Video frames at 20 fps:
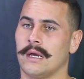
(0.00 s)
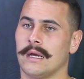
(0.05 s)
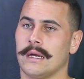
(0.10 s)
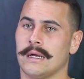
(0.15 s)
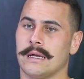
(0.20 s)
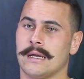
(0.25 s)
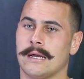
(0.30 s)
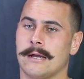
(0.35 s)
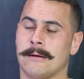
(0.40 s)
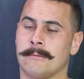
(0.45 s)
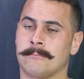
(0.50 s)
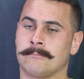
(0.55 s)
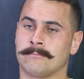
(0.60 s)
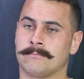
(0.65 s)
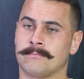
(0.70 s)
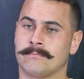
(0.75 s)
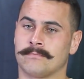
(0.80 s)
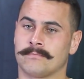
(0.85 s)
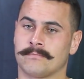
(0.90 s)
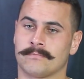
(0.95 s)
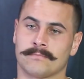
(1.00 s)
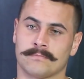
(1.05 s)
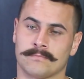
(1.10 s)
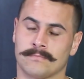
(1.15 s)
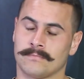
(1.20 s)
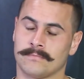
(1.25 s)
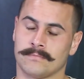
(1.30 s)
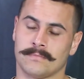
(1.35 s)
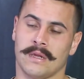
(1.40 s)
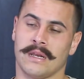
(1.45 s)

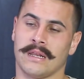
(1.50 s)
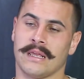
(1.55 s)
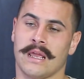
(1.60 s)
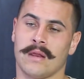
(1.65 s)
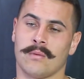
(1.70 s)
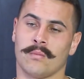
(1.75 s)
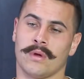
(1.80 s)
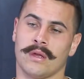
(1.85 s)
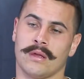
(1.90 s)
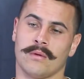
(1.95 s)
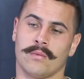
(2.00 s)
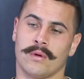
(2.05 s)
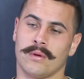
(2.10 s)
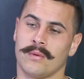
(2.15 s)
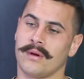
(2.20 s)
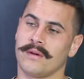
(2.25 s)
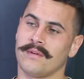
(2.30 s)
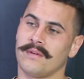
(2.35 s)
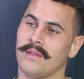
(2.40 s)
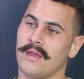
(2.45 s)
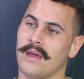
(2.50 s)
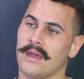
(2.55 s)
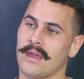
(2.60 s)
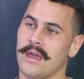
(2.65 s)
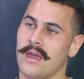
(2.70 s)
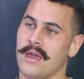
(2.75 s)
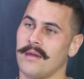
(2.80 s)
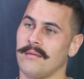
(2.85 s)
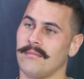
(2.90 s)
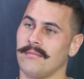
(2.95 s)
And again, we went into that
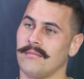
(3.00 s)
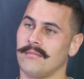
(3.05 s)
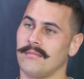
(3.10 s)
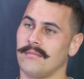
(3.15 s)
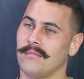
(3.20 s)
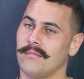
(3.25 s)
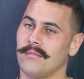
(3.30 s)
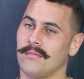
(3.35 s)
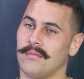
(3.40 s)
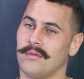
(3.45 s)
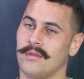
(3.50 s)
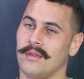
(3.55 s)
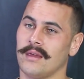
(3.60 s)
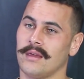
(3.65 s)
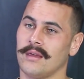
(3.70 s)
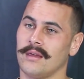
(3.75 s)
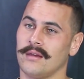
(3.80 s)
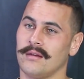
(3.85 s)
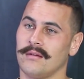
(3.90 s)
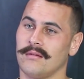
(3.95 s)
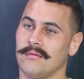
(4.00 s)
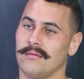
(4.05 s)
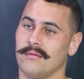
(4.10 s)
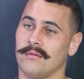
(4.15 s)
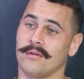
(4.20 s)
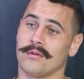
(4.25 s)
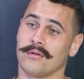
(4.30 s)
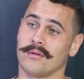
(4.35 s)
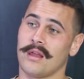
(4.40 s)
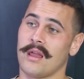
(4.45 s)
game thinking,
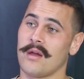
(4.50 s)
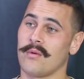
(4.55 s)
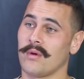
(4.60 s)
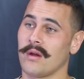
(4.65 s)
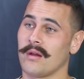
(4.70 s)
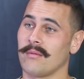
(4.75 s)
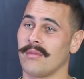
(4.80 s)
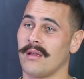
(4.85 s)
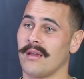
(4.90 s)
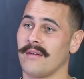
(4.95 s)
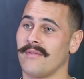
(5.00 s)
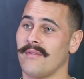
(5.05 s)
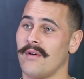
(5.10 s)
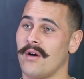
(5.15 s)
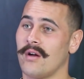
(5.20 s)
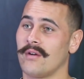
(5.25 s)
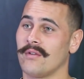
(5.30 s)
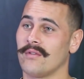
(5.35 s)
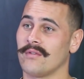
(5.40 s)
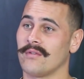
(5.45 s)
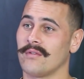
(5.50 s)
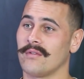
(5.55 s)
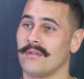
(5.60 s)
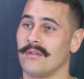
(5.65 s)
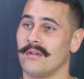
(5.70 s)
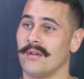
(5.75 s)
look, we're going to play finals.